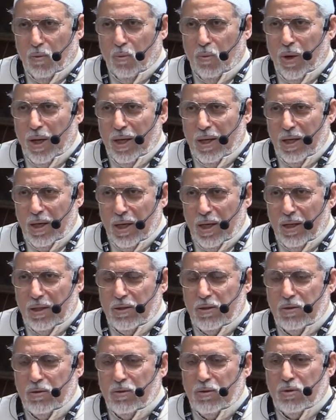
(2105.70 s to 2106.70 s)
We
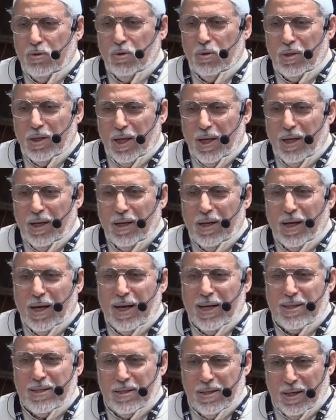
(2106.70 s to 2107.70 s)
need to take
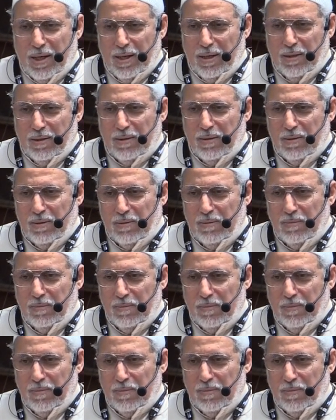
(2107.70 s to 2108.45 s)
a stand.